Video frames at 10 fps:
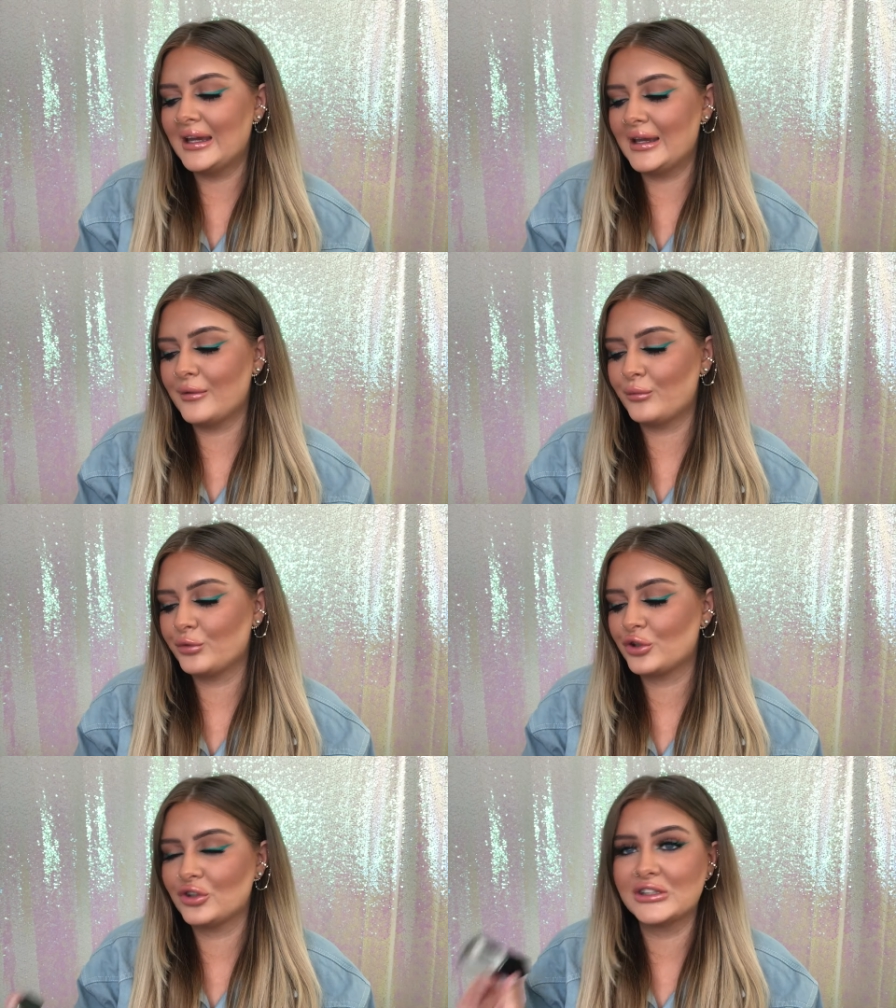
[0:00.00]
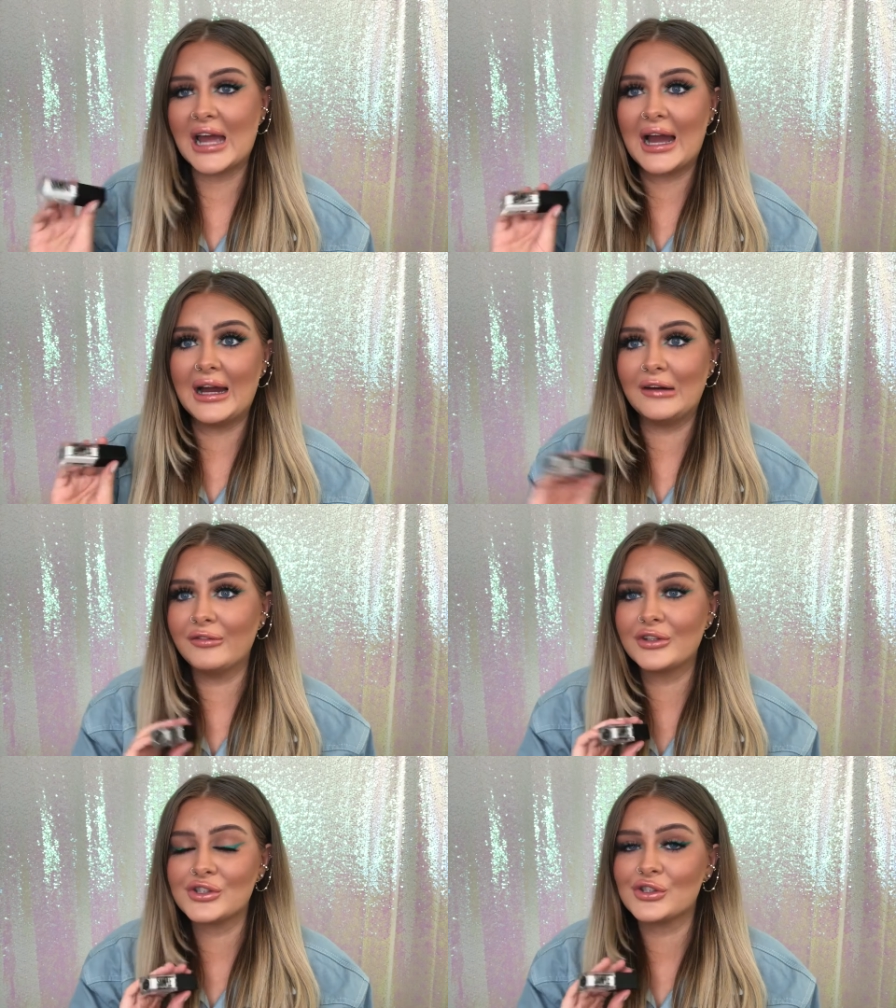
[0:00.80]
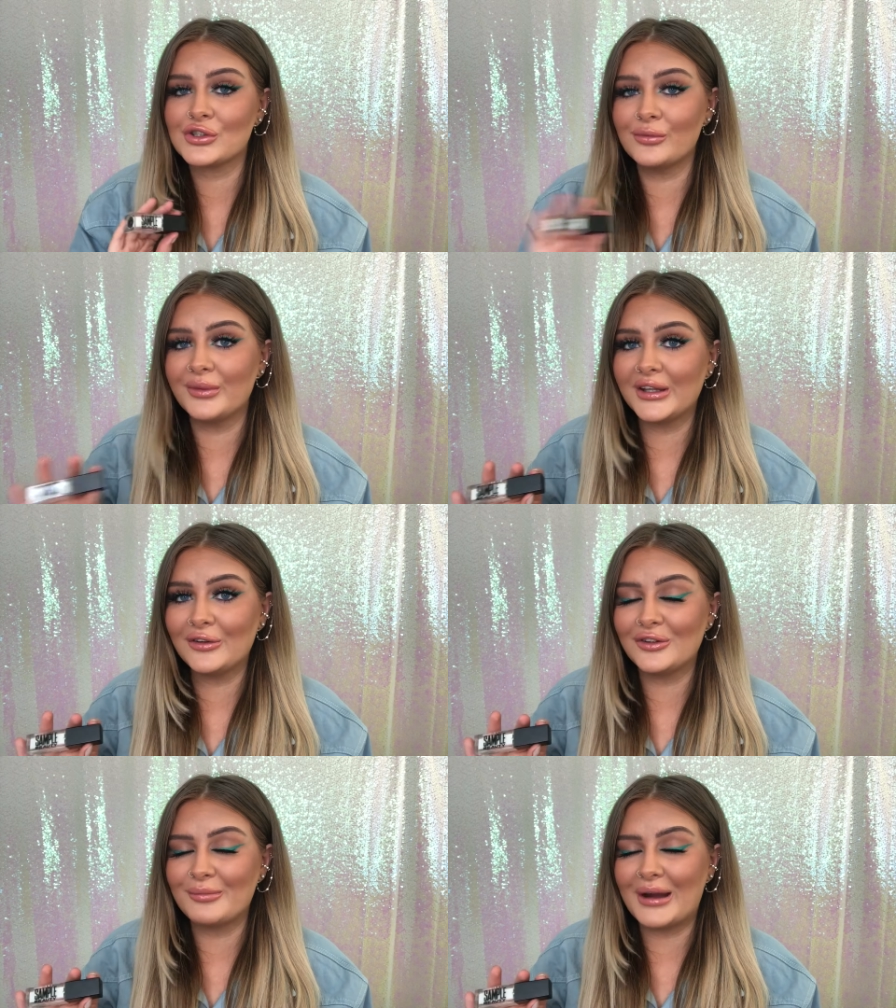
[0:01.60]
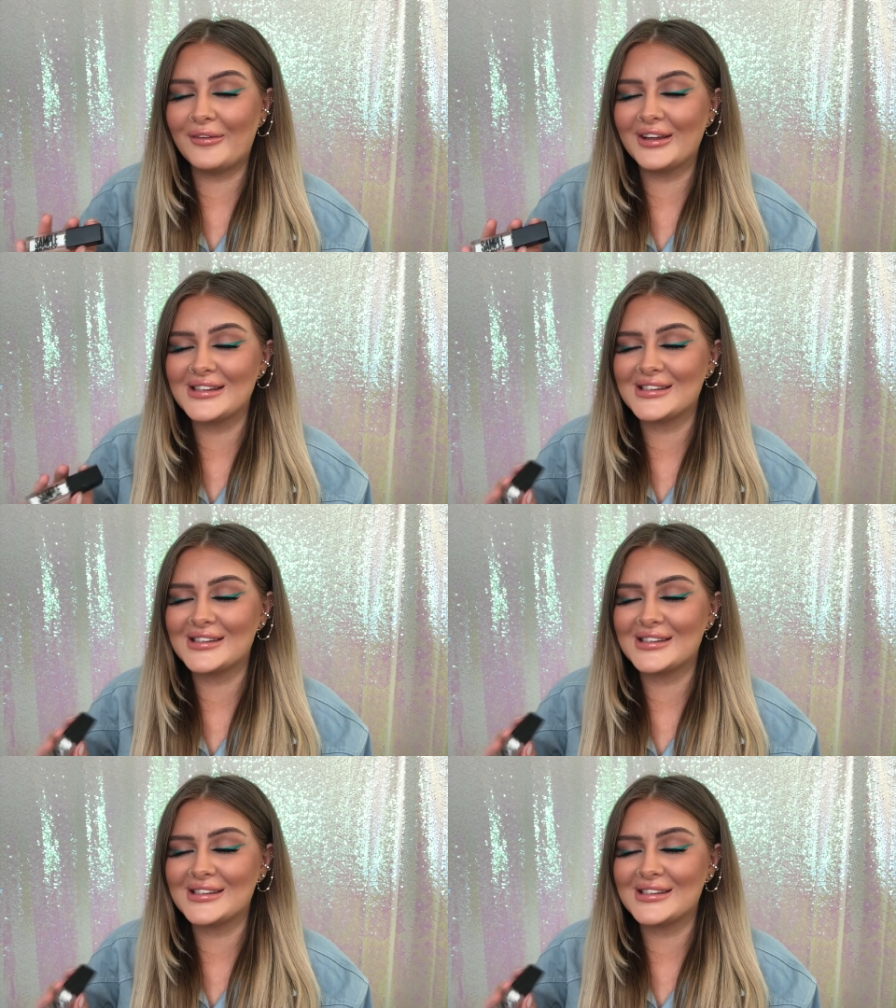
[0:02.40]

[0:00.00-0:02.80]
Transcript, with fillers: it should have something good about it.